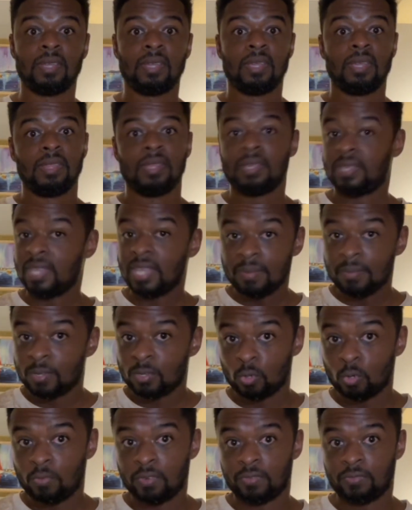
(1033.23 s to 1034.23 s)
The game is
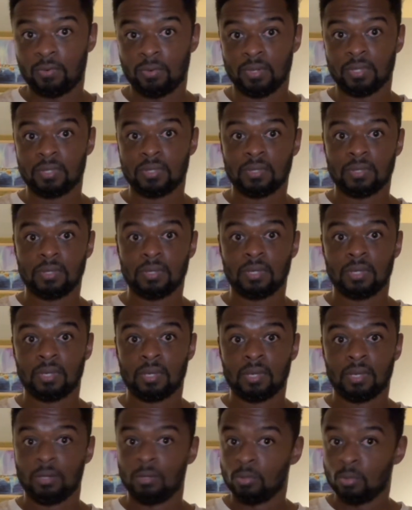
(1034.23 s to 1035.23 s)
over, folks.
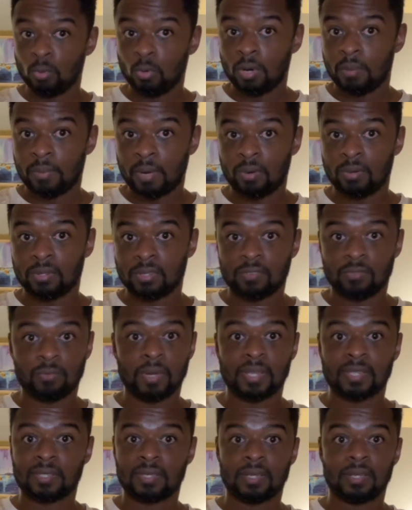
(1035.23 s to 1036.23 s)
No amount of
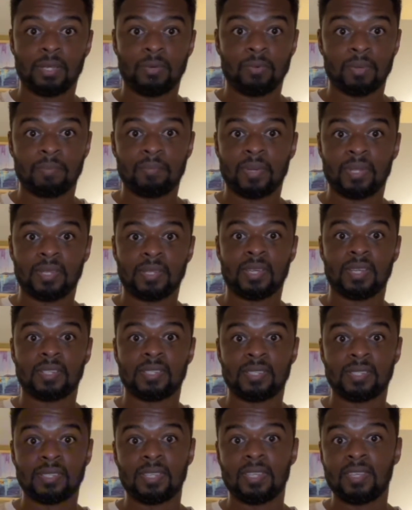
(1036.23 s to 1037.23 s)
Western equipment can
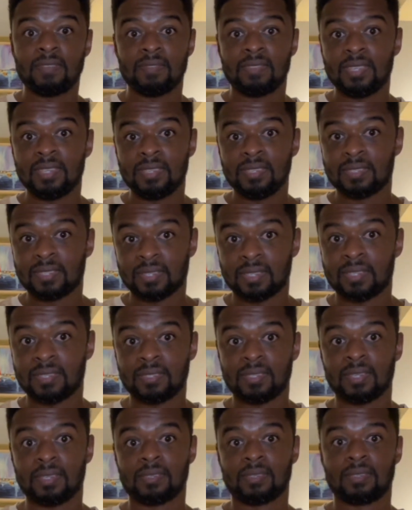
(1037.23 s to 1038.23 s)
save these
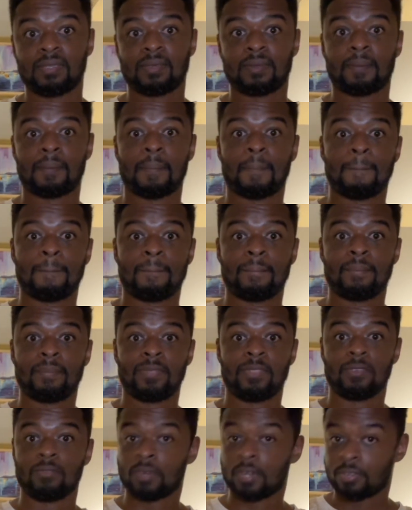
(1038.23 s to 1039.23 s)
statistics.
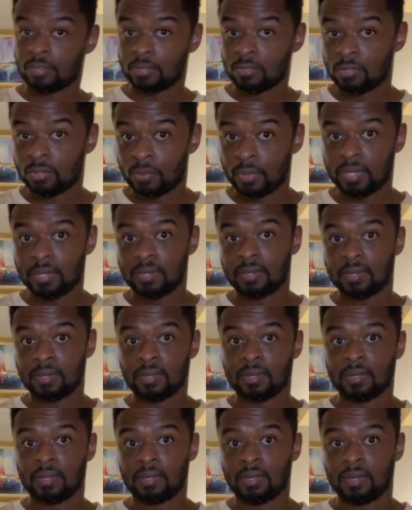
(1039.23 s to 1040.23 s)
The Russians know it,
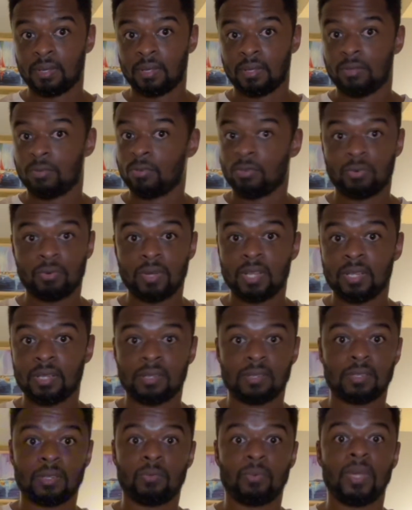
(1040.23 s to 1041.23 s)
the
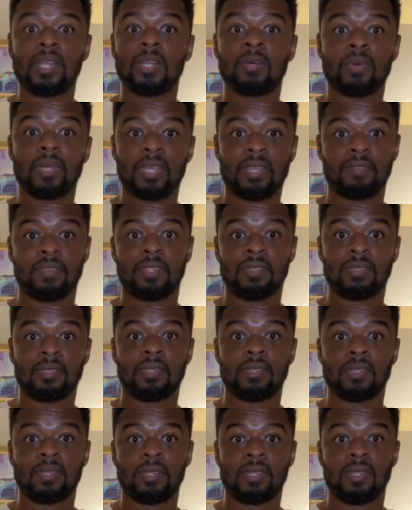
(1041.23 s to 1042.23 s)
Ukrainians are well aware of it,
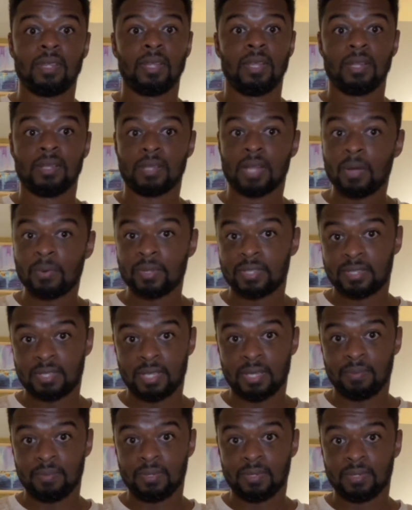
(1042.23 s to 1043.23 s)
and now it
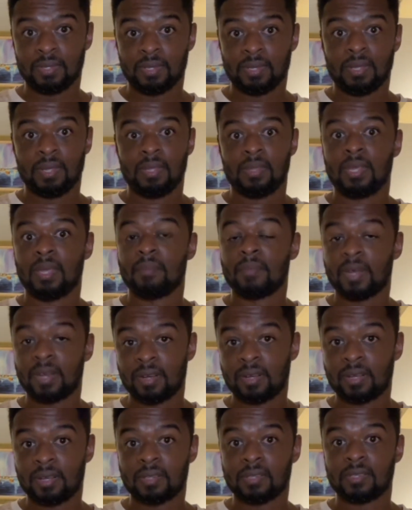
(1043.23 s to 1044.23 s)
seems the
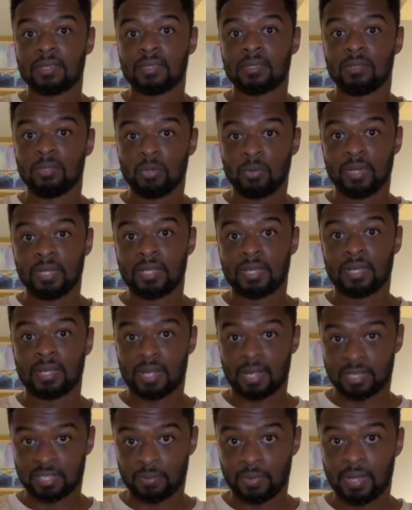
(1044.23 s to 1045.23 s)
Americans know it
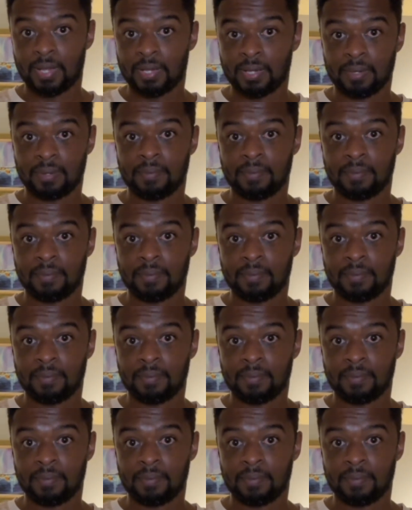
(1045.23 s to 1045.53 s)
as well.